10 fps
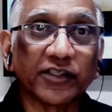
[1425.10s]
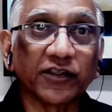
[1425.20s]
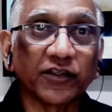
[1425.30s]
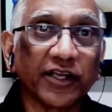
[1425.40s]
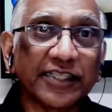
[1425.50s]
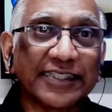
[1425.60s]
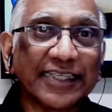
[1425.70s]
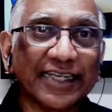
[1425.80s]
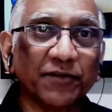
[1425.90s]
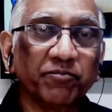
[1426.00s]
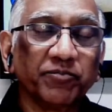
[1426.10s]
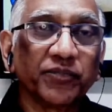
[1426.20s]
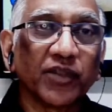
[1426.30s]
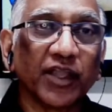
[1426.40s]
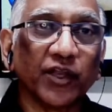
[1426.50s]
This is in a city
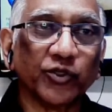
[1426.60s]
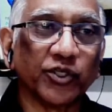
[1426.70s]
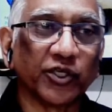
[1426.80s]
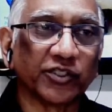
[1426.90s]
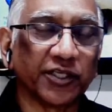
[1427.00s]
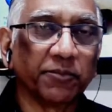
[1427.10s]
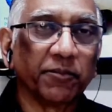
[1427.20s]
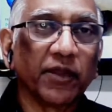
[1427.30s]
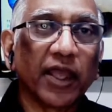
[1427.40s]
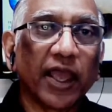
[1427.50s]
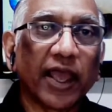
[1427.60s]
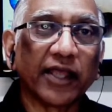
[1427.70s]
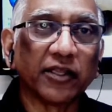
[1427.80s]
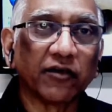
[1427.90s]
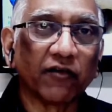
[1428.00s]
in New Jersey. And
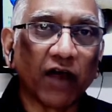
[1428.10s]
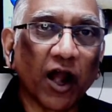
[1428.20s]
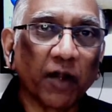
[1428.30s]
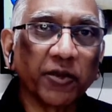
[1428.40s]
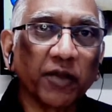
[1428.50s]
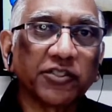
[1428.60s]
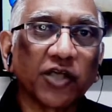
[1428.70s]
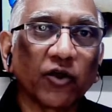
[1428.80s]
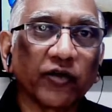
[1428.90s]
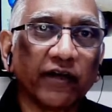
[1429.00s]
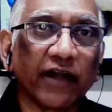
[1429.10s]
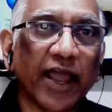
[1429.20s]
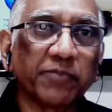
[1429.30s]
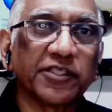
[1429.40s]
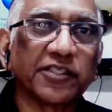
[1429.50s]
the arm comes out,
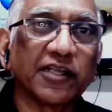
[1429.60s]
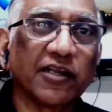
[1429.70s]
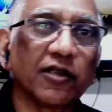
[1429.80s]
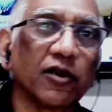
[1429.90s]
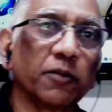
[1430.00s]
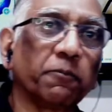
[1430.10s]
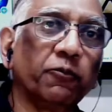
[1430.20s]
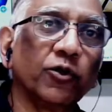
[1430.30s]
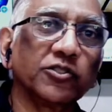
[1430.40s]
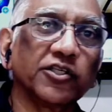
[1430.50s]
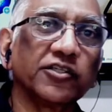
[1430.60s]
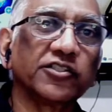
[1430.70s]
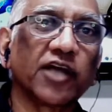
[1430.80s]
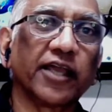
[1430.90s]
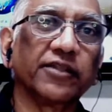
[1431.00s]
grabs this little girl, pulls her
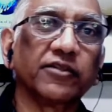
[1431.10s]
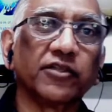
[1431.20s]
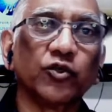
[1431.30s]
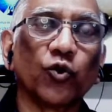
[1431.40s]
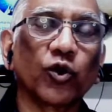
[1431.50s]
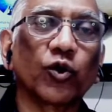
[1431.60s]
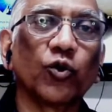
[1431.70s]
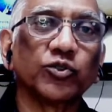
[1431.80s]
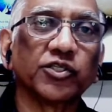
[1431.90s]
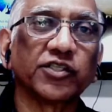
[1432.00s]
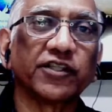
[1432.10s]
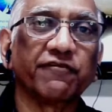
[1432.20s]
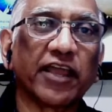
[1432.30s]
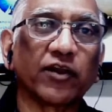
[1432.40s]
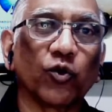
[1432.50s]
inside, the door closes, and the
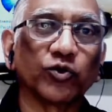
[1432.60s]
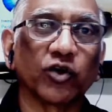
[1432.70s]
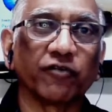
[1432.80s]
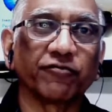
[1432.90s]
van goes off.